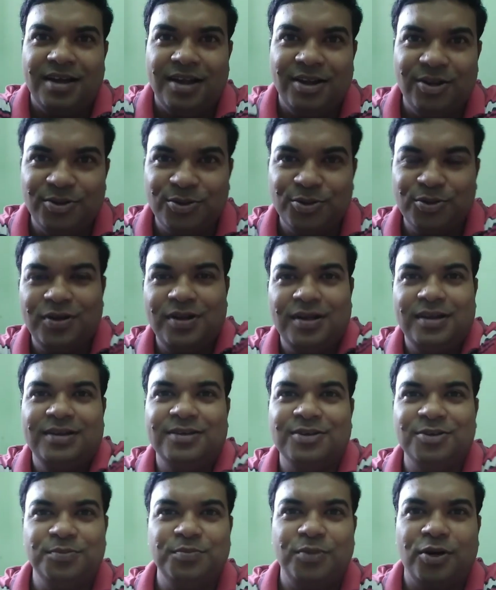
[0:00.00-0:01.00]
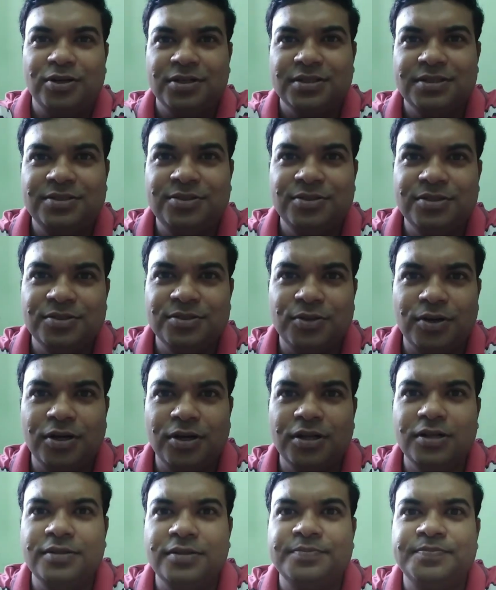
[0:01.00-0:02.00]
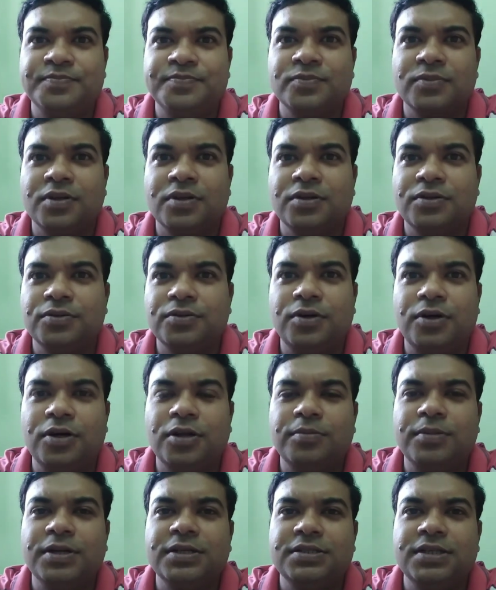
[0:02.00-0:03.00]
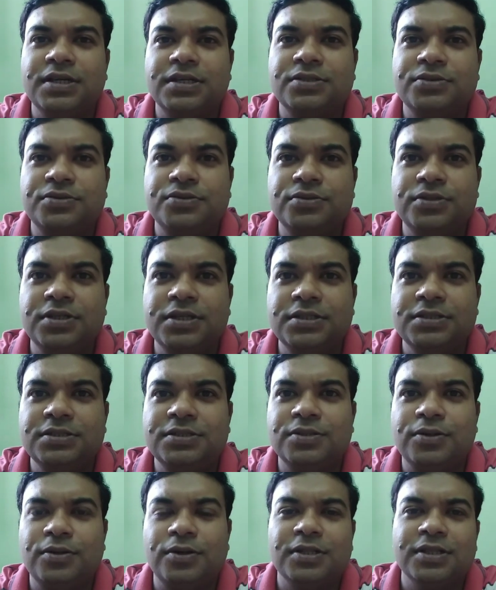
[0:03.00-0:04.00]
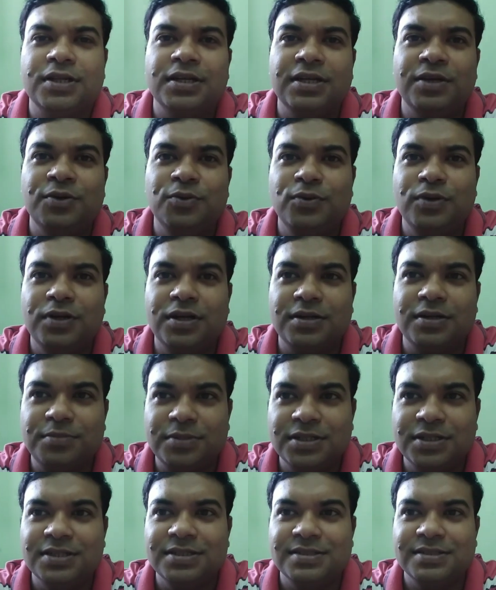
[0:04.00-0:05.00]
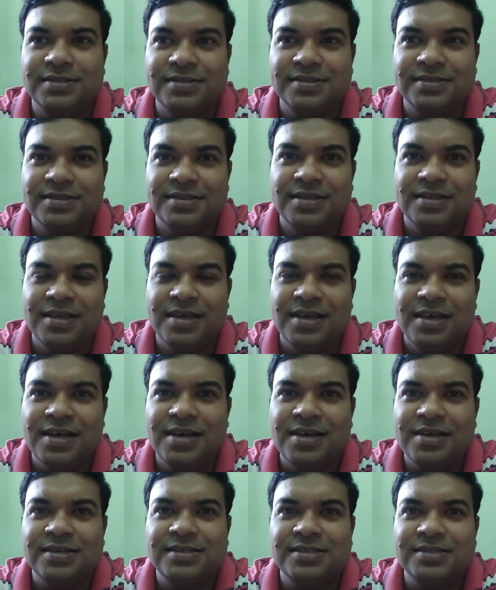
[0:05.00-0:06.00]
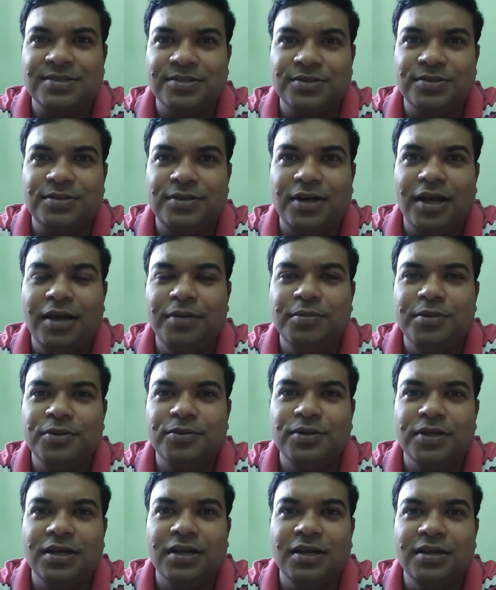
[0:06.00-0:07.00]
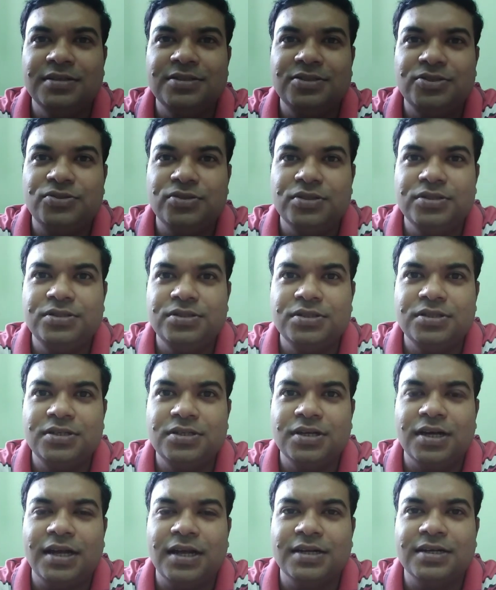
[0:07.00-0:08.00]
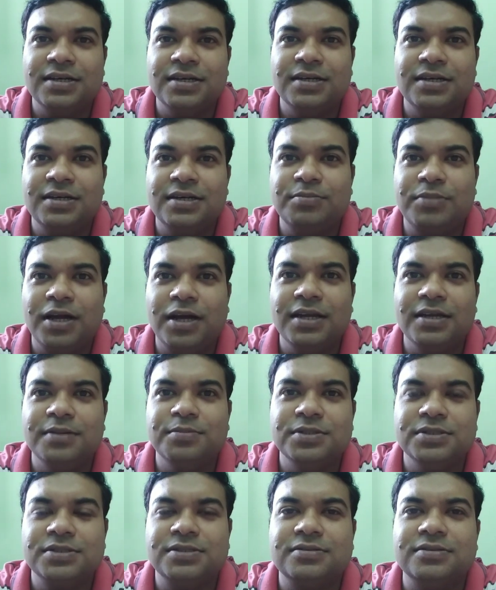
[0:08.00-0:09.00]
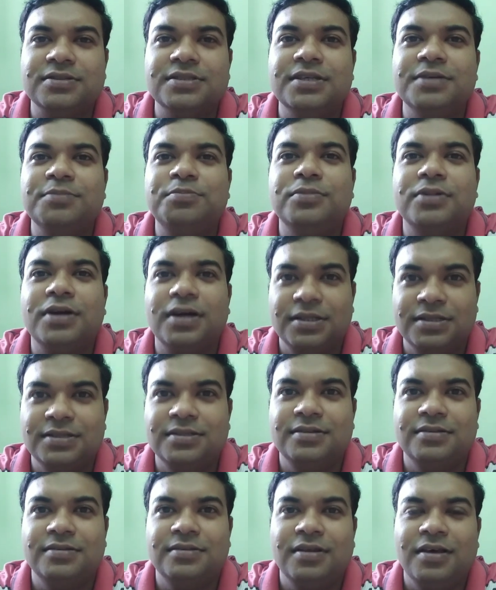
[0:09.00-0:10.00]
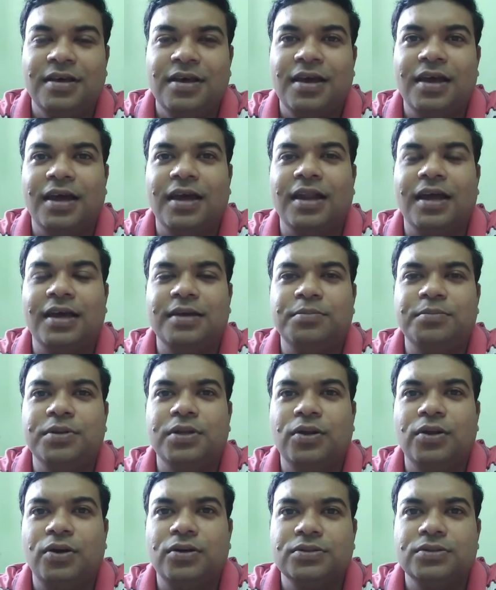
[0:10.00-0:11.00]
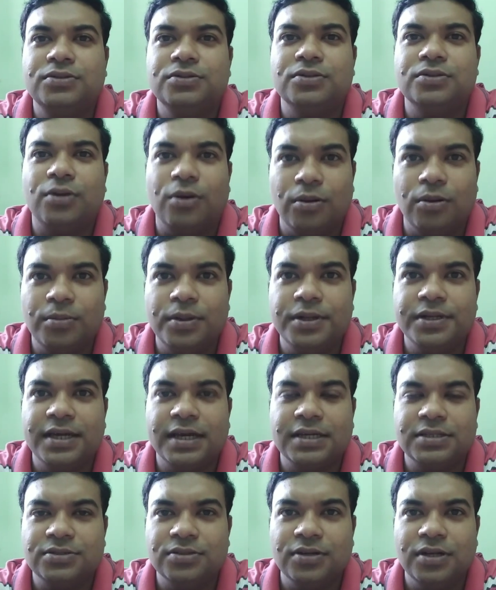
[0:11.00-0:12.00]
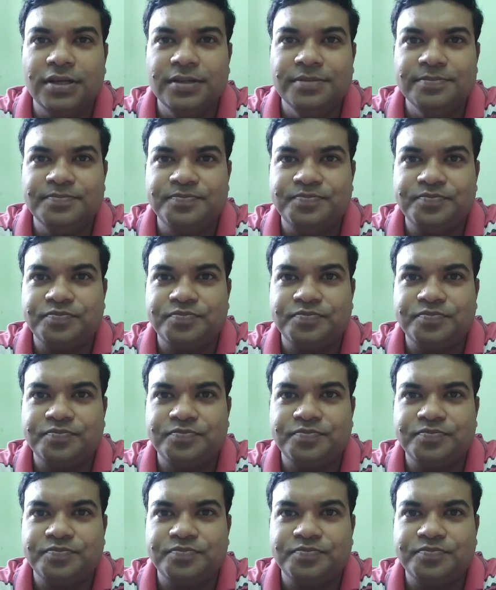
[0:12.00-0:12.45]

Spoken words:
Hello, good morning to you all, to all my dear students, all the newcomers. So I am your English teacher and my name is Tridip Nath and I belong to Nalbari actually.